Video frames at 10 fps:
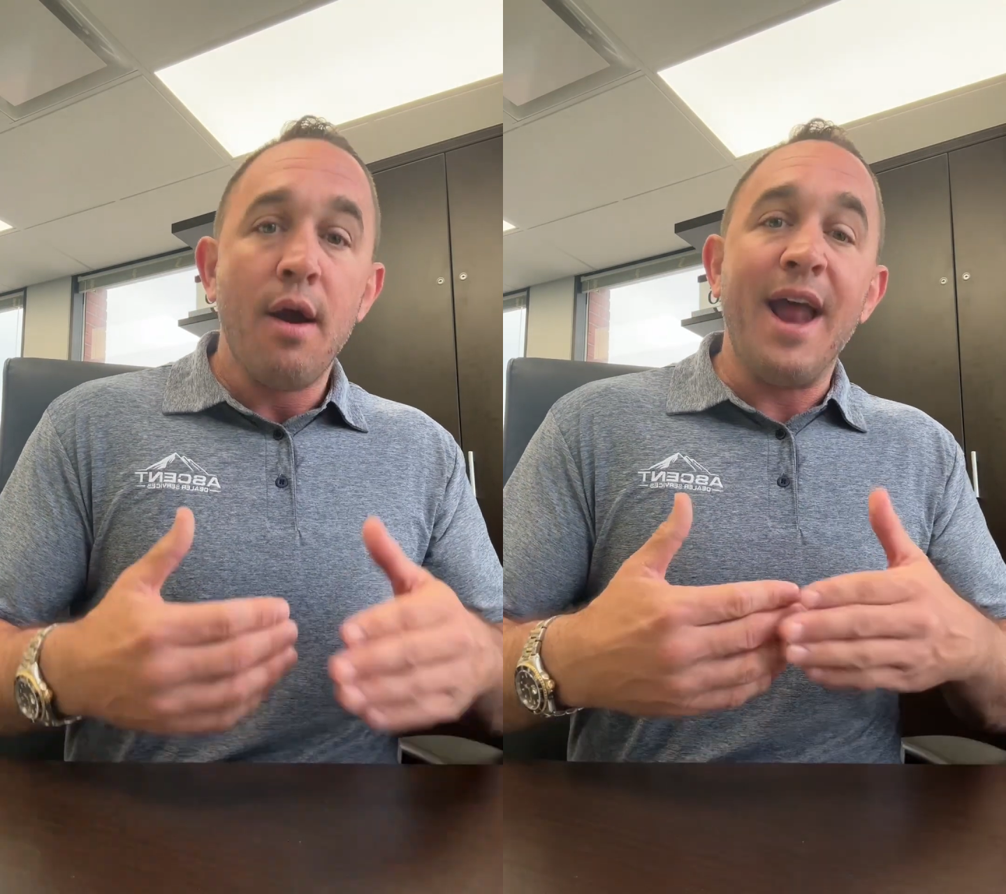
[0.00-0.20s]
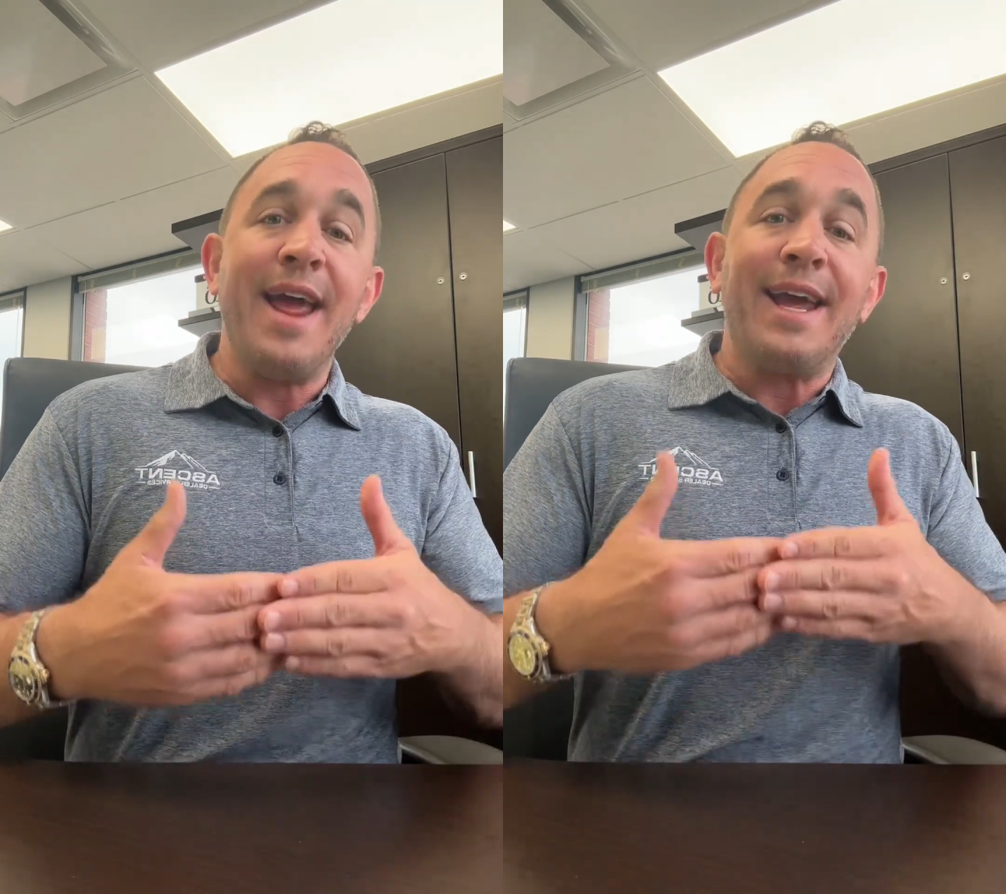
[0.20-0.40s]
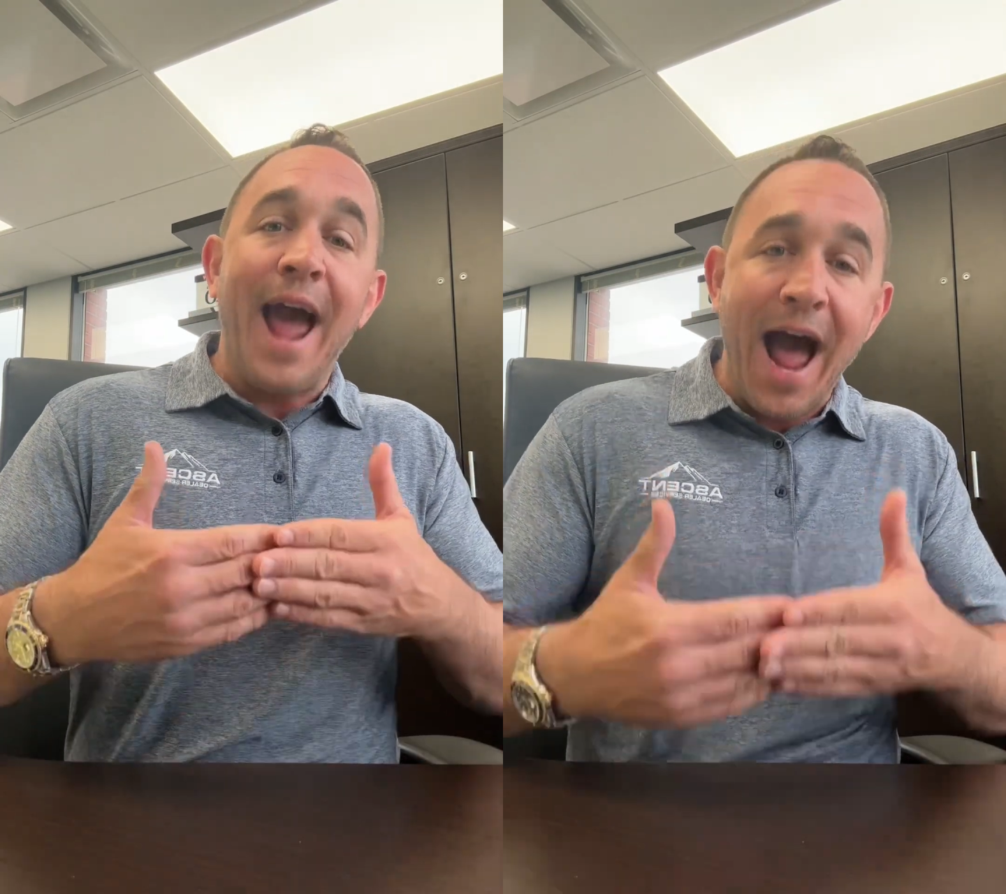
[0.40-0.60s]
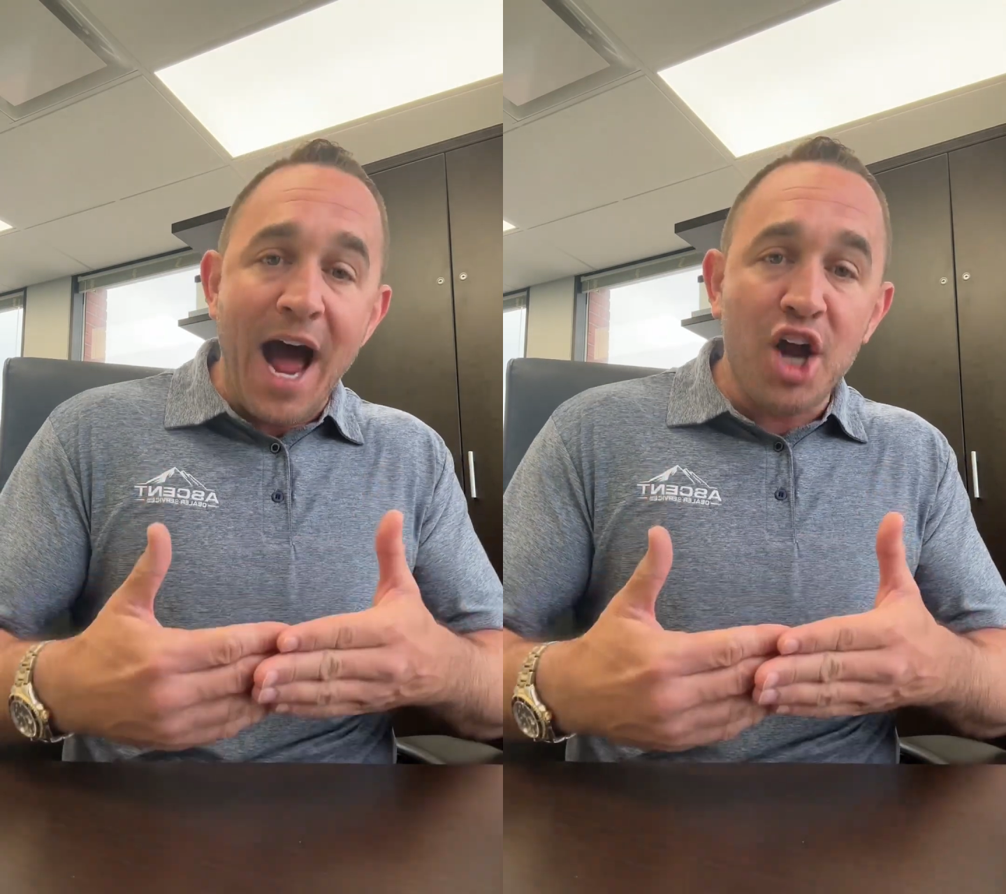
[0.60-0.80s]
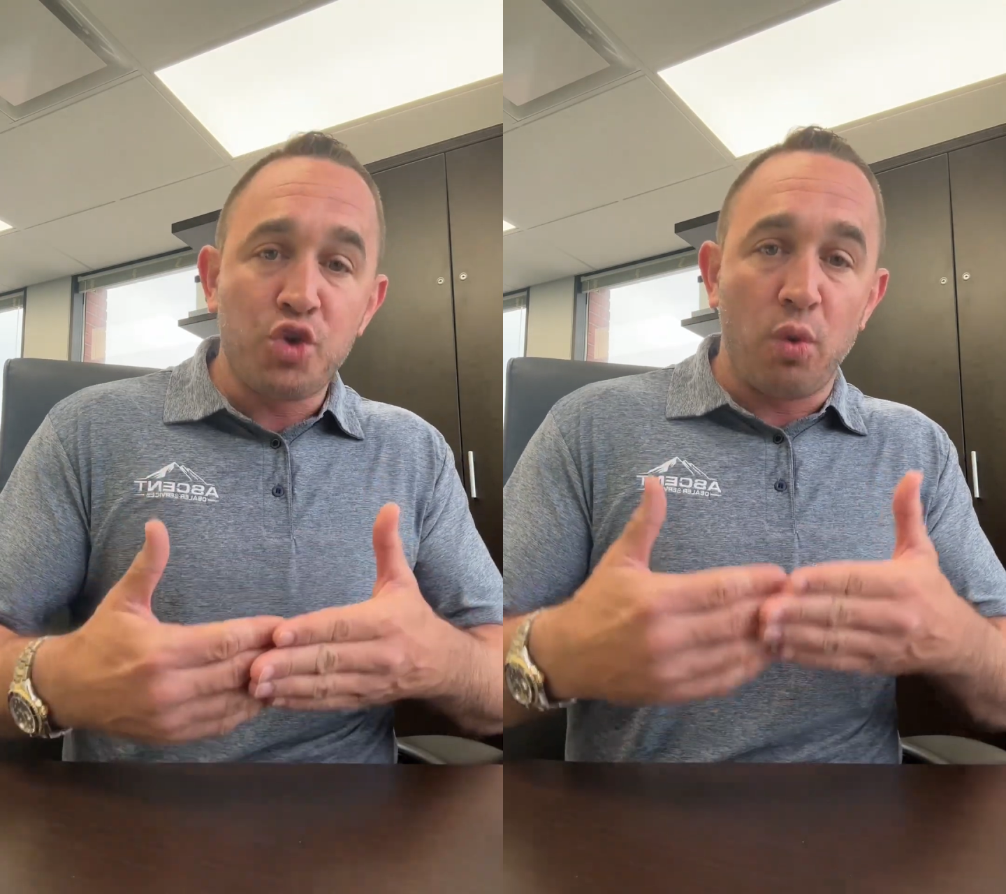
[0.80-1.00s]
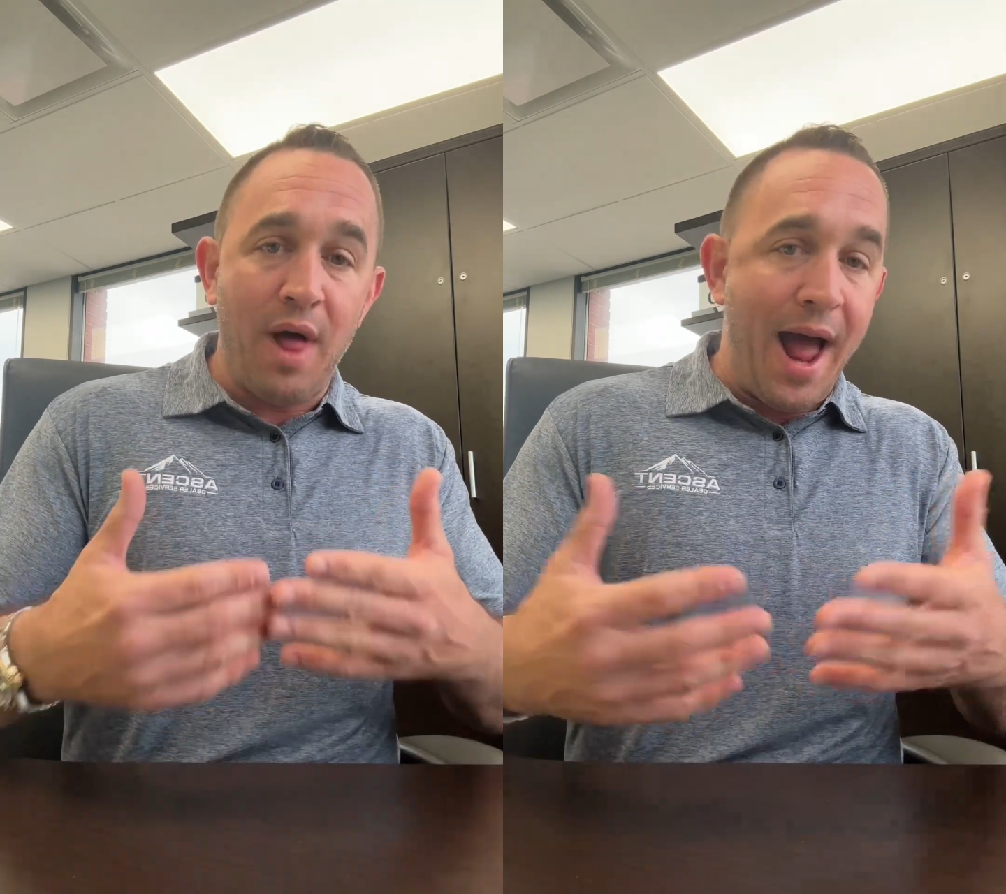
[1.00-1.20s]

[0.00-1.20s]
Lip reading: in a casual